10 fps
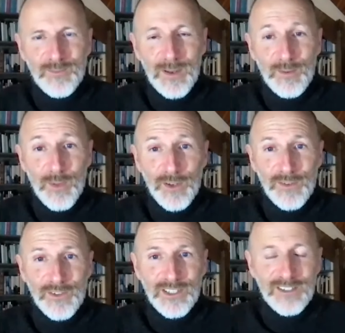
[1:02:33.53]
maybe both
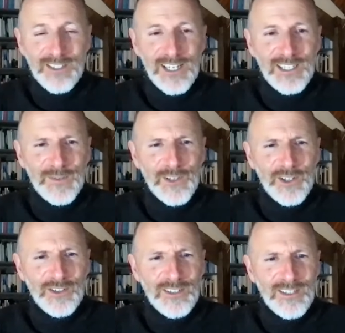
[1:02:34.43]
of us could say something
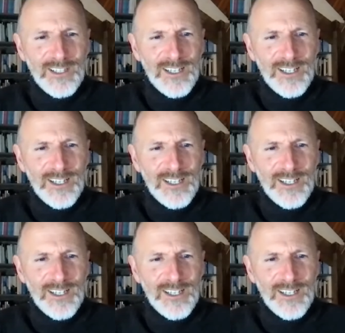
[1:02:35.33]
on.